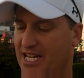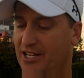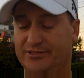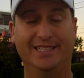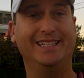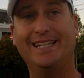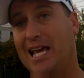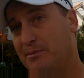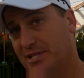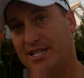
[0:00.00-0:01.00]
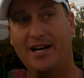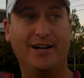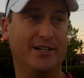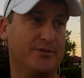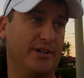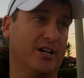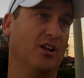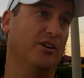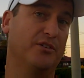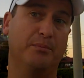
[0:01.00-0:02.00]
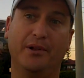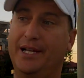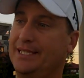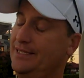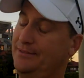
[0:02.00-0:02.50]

You know, it was the end of the game. He's tired. He's running all over the place.